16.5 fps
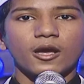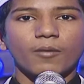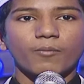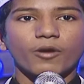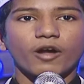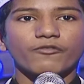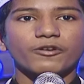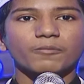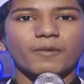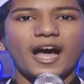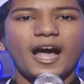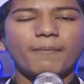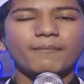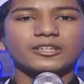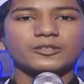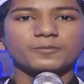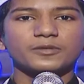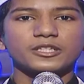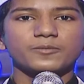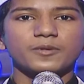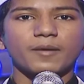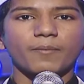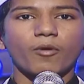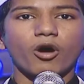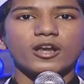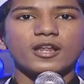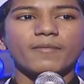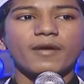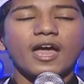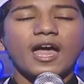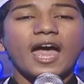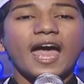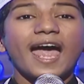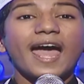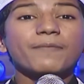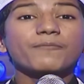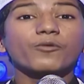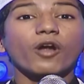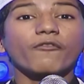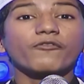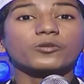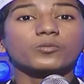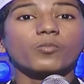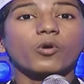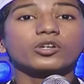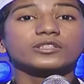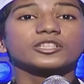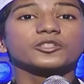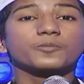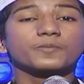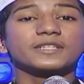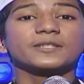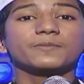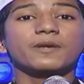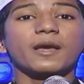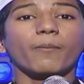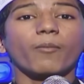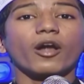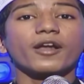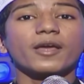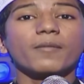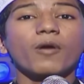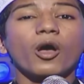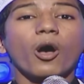Prophet Muhammad, peace be upon him, and Prophet Moses, peace be upon him,